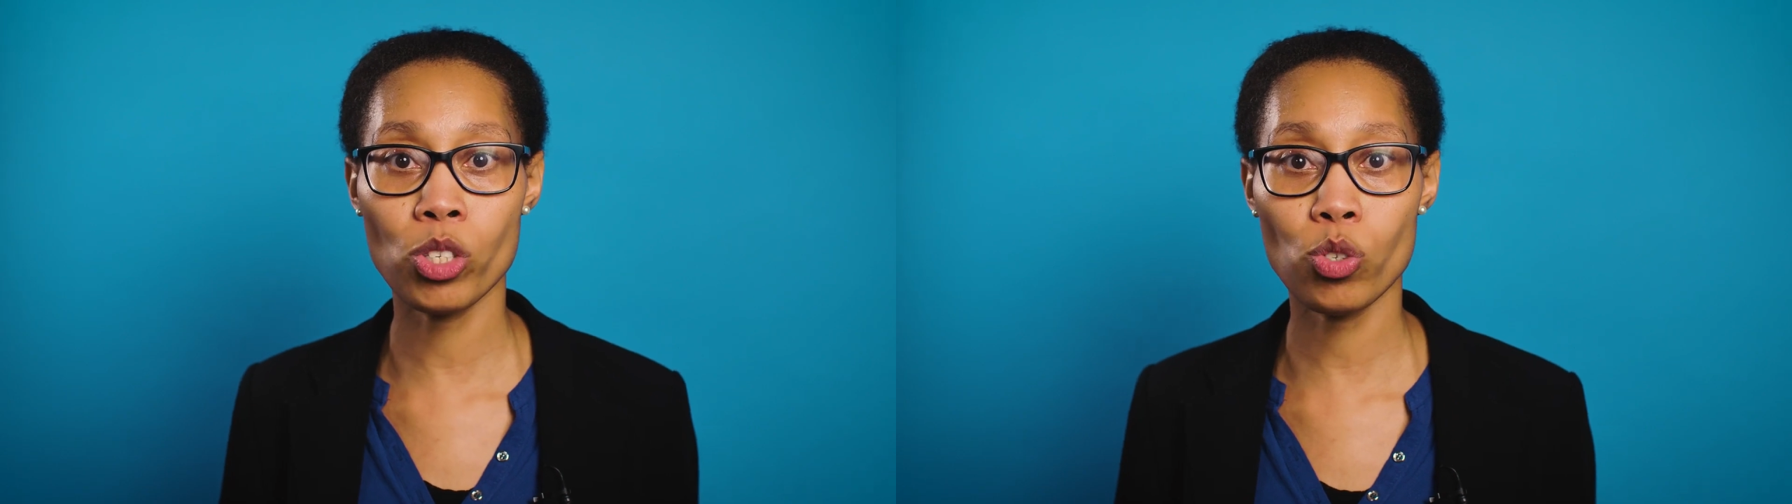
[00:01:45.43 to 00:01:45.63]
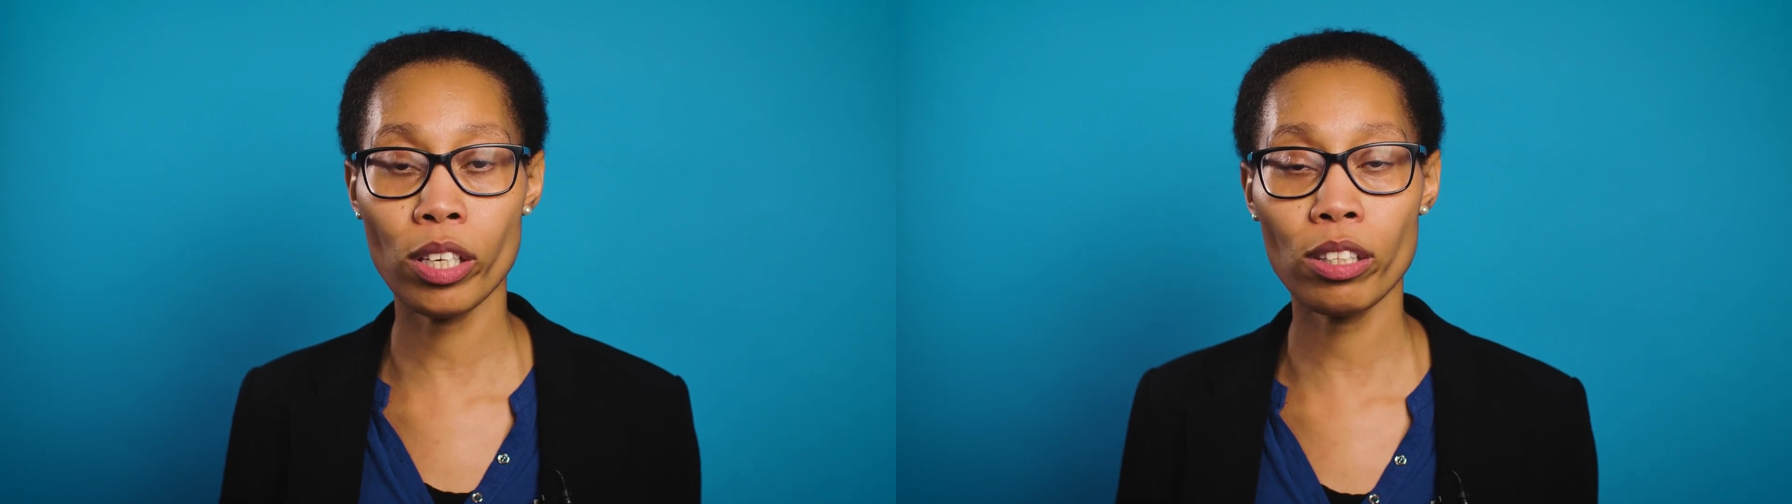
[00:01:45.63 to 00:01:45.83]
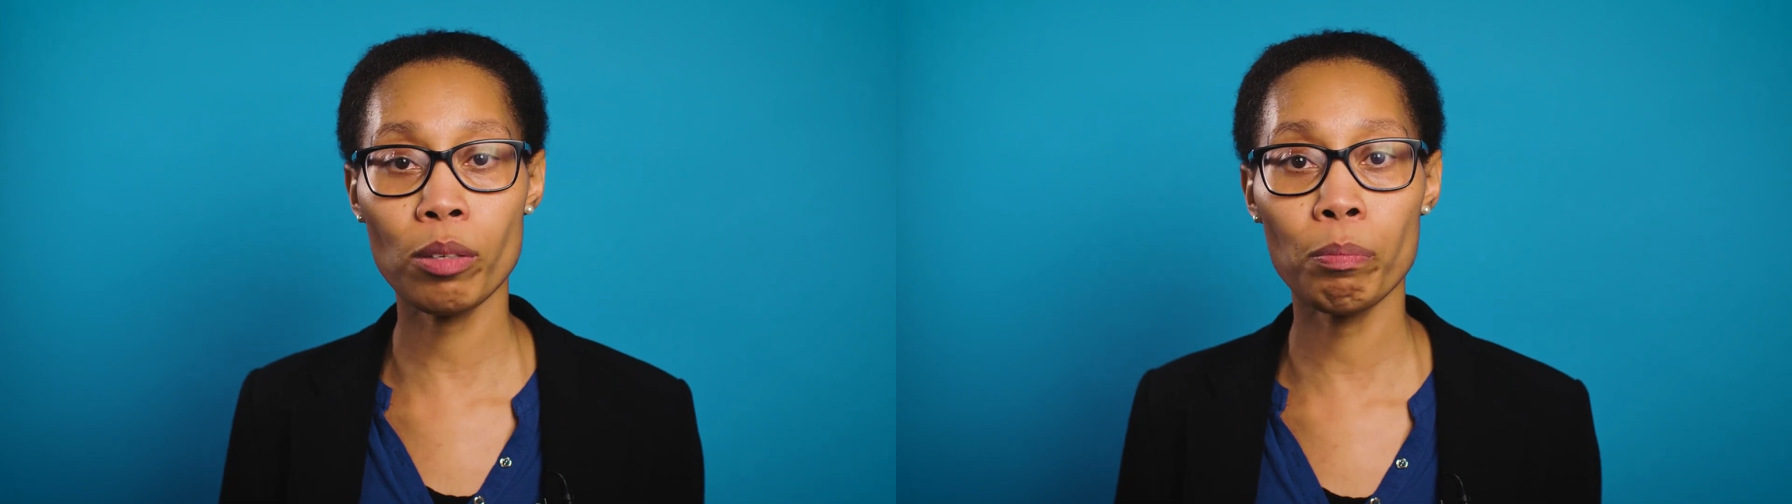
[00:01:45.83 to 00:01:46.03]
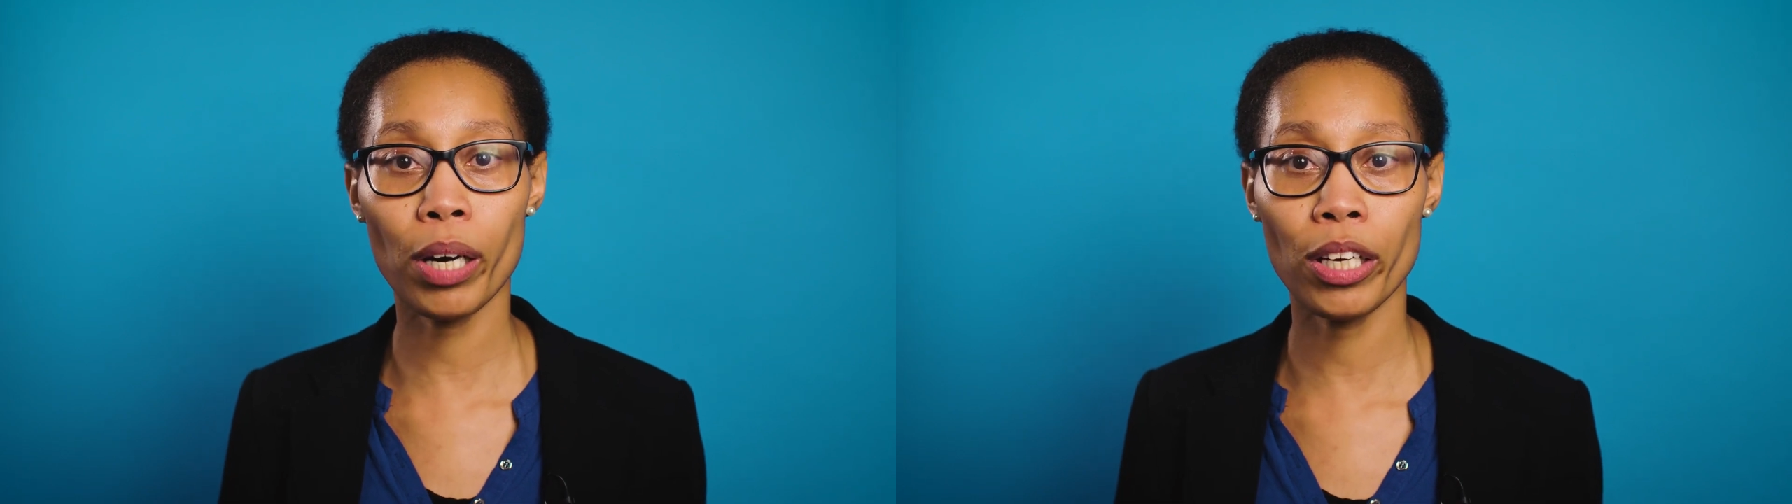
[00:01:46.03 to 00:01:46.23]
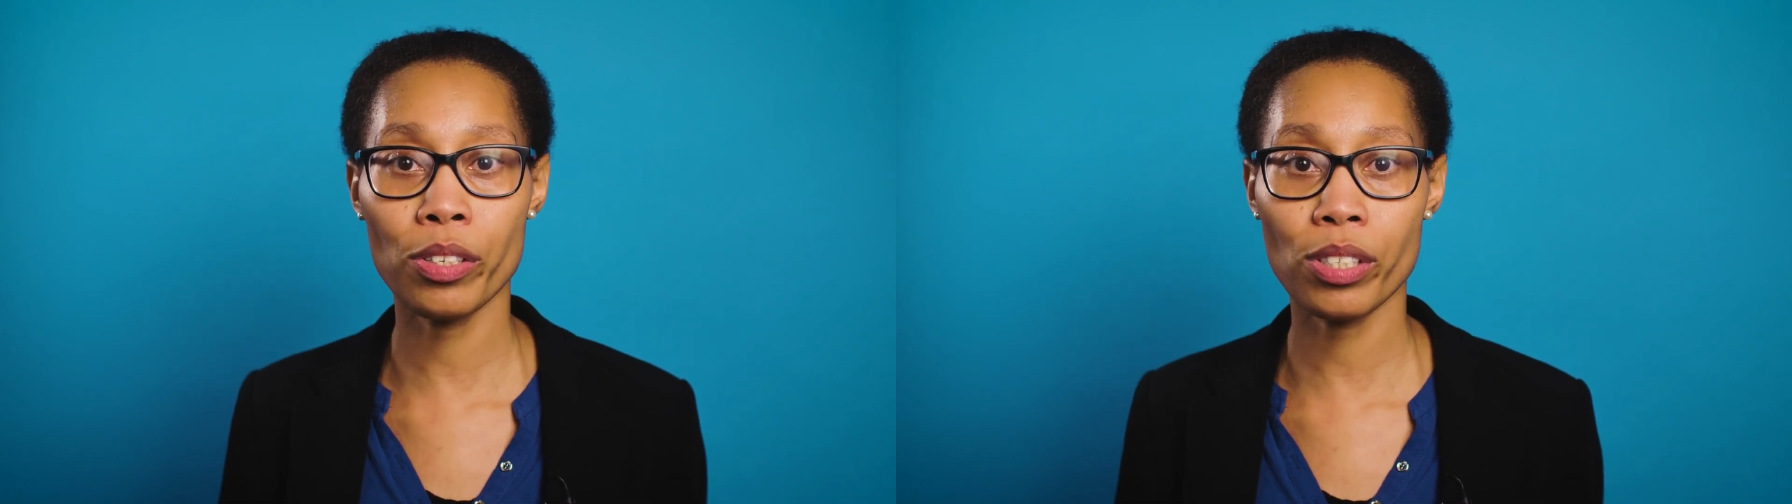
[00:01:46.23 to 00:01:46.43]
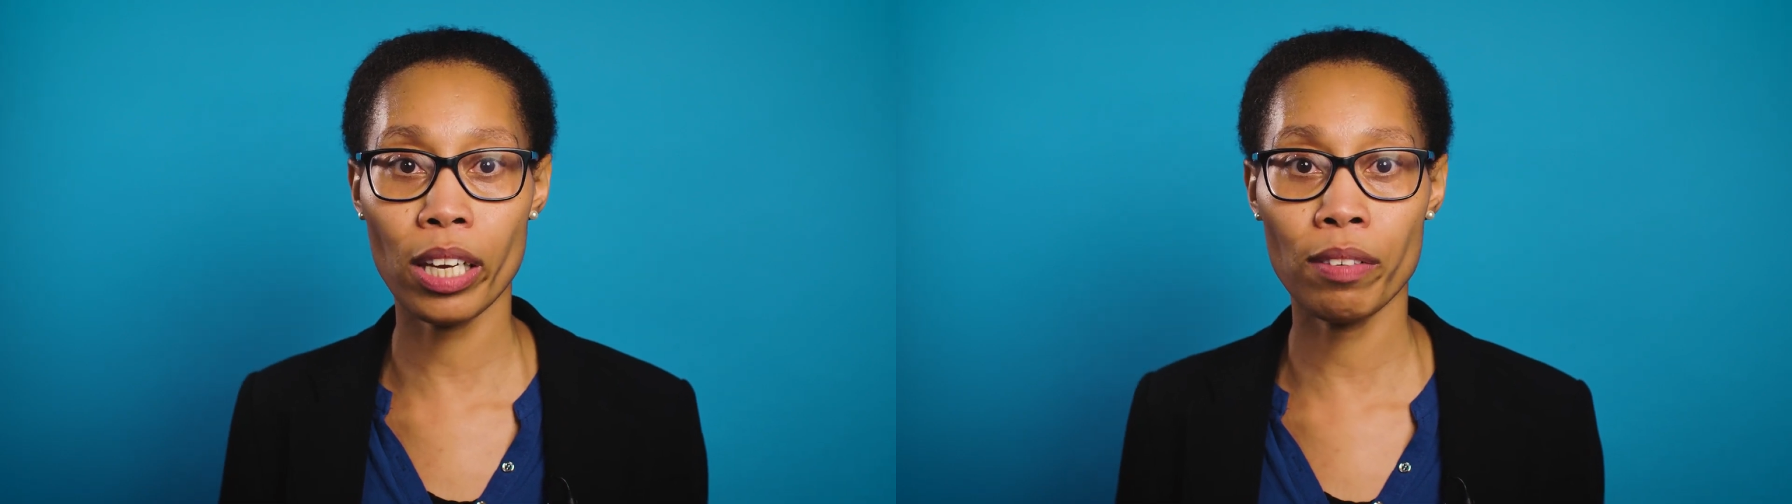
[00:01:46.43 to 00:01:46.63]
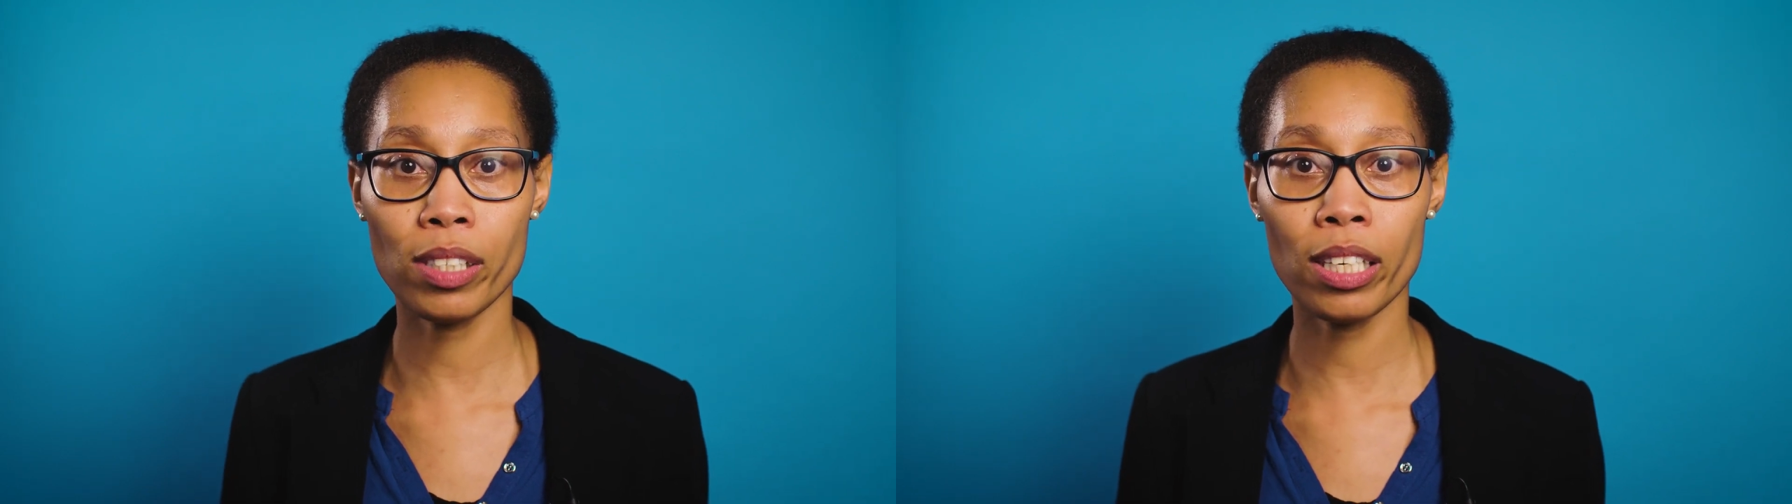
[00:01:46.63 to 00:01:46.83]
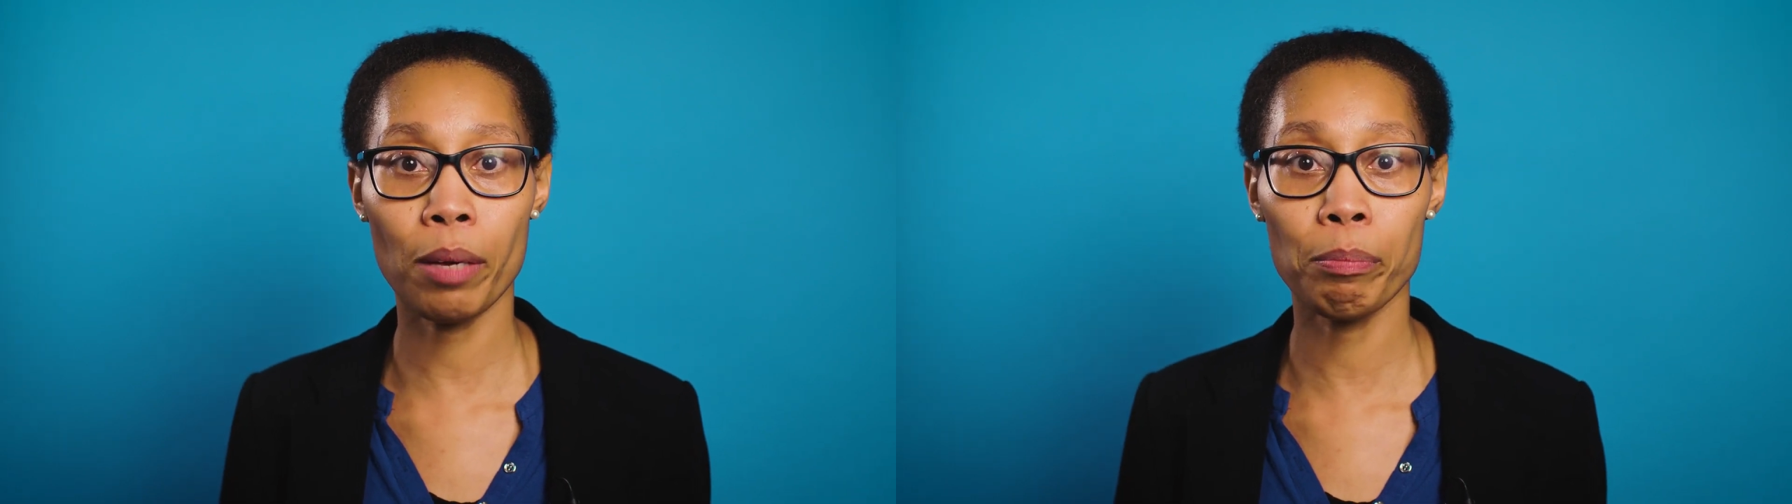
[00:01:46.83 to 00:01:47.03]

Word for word: to strengthen biosafety